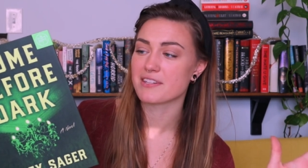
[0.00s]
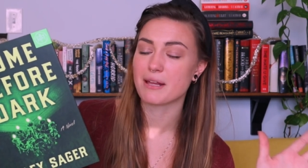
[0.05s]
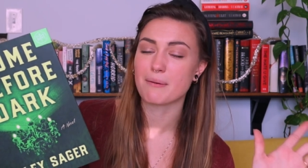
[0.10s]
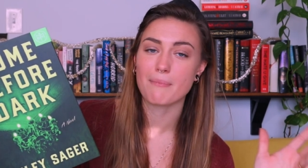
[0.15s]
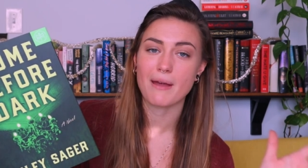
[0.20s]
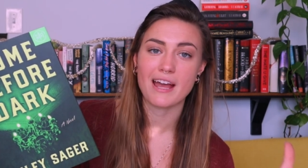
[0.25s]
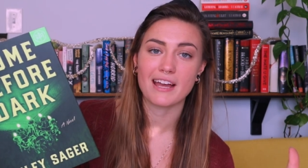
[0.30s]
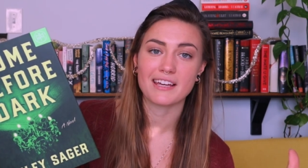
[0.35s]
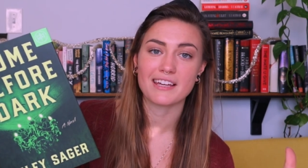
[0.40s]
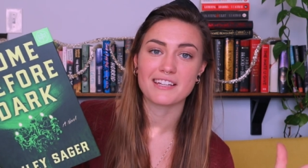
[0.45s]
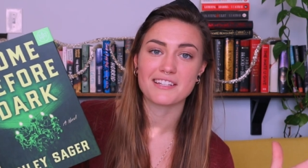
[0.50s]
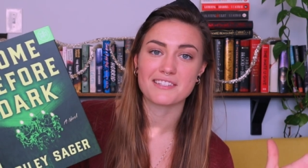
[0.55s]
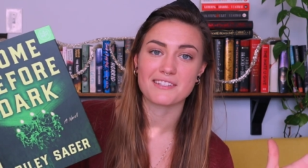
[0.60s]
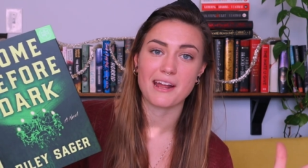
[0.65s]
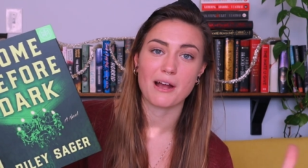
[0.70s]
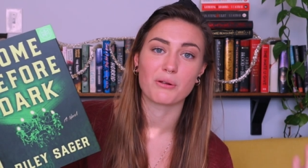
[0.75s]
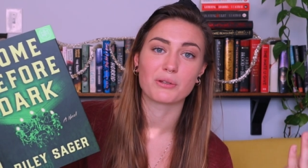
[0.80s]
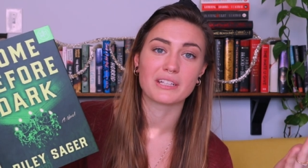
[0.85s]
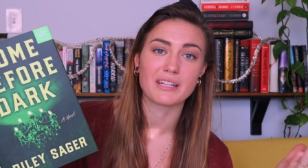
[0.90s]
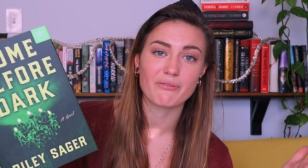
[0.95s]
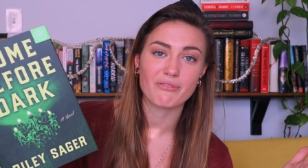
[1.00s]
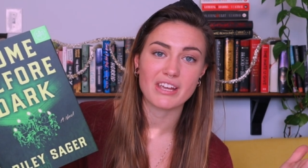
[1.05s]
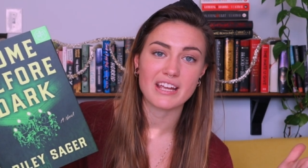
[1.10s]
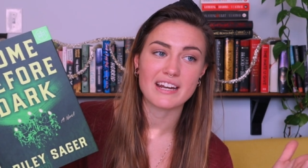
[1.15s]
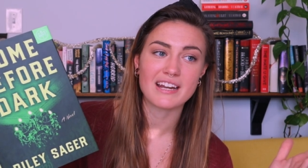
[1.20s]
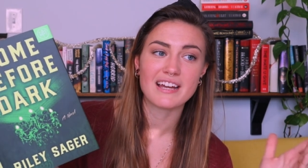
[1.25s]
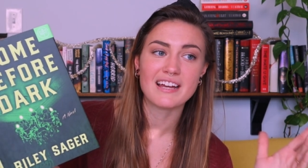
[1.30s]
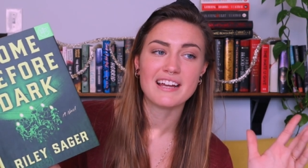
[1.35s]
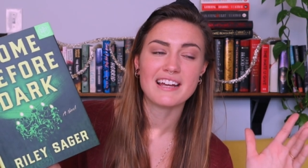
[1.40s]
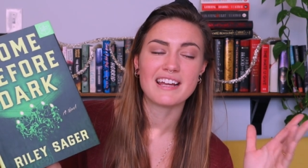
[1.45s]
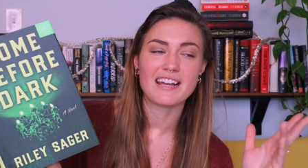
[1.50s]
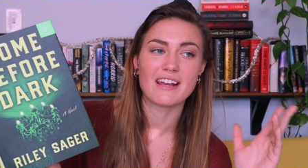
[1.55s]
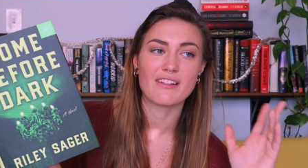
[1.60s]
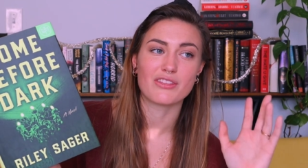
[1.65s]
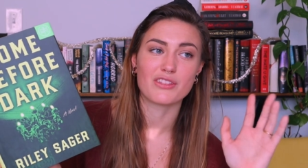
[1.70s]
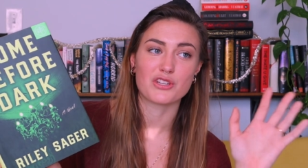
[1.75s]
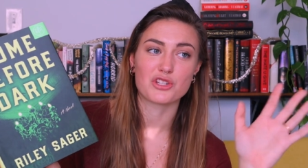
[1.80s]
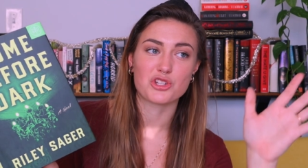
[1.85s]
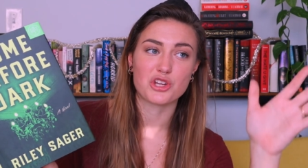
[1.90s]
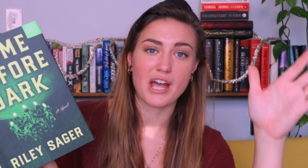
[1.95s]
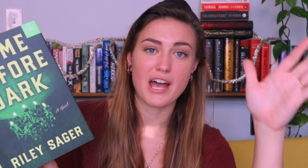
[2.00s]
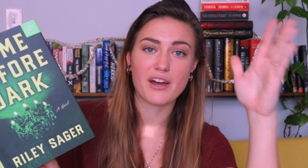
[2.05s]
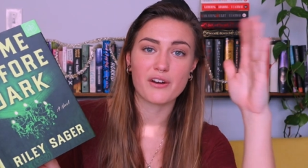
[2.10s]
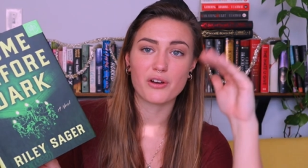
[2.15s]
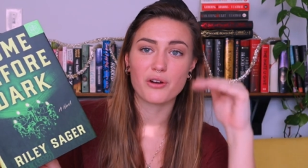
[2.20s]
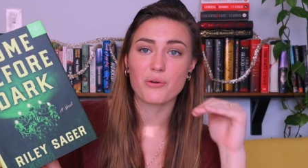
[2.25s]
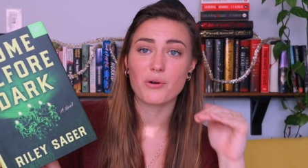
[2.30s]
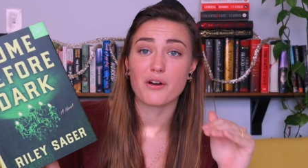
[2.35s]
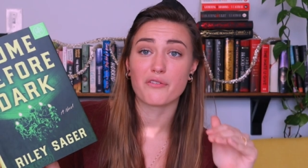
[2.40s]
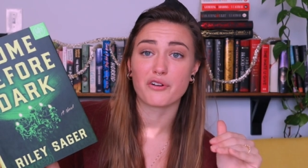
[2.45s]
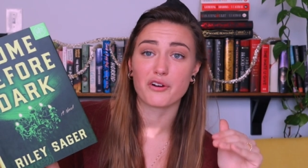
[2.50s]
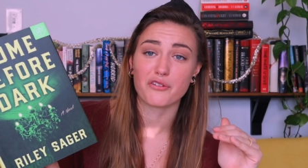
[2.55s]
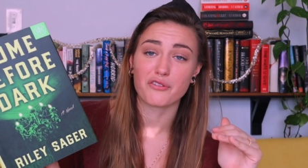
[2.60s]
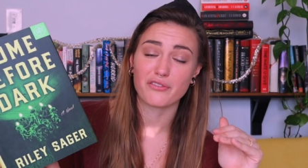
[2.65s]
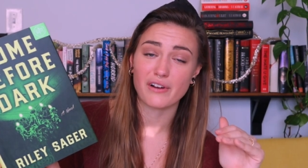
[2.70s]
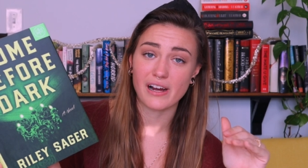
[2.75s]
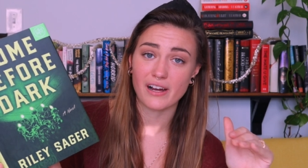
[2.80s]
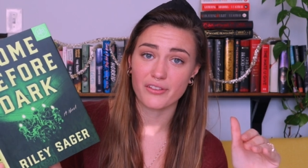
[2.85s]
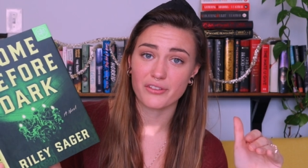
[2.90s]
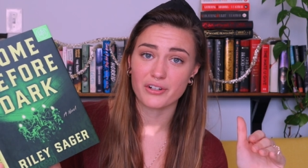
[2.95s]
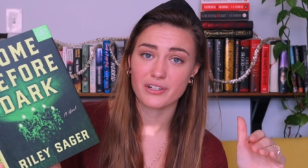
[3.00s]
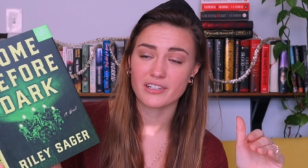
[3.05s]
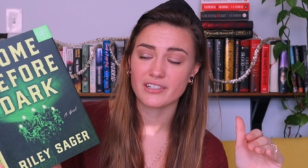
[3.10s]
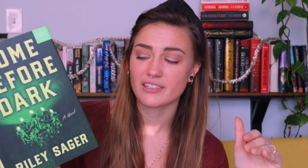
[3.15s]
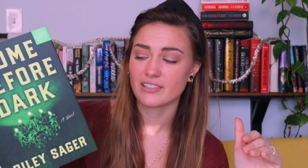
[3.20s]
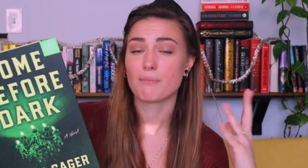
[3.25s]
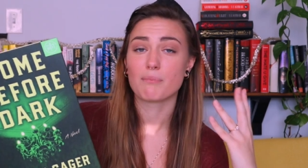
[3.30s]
And Maggie is now living in the shadow of her father.